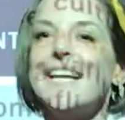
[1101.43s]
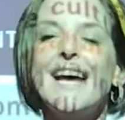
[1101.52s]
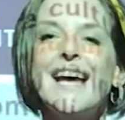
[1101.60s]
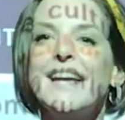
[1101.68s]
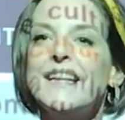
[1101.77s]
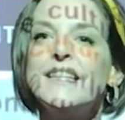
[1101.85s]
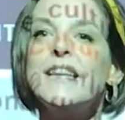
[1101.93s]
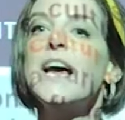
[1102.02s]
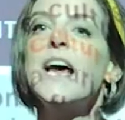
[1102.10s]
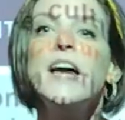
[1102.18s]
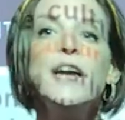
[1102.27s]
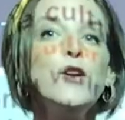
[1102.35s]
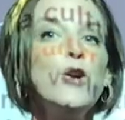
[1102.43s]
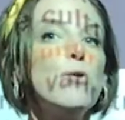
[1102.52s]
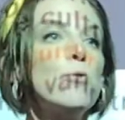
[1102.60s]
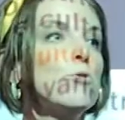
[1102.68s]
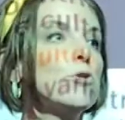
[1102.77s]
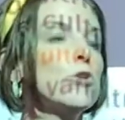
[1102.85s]
and,
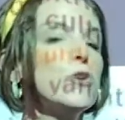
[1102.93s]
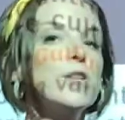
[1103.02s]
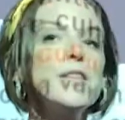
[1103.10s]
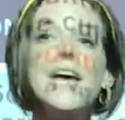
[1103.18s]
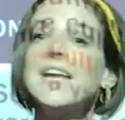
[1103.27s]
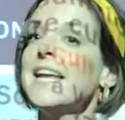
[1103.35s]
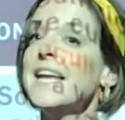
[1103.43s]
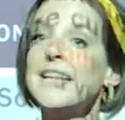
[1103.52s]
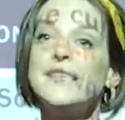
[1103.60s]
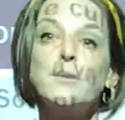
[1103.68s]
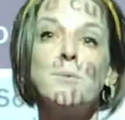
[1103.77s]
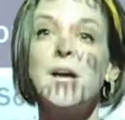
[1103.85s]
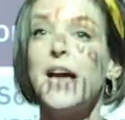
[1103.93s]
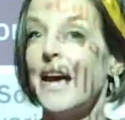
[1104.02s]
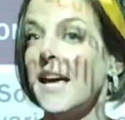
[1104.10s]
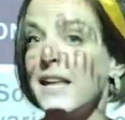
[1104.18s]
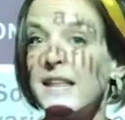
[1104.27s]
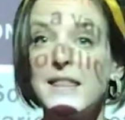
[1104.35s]
learn that it's
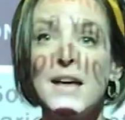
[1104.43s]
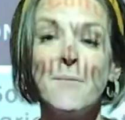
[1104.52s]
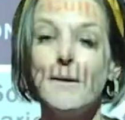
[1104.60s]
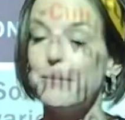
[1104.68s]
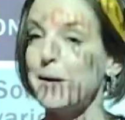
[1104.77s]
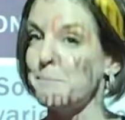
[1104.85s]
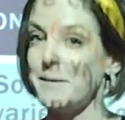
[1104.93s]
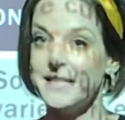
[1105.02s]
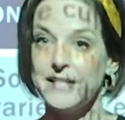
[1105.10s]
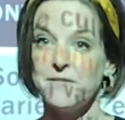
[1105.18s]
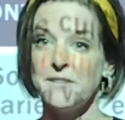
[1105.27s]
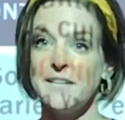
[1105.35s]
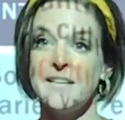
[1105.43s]
okay that we might be different.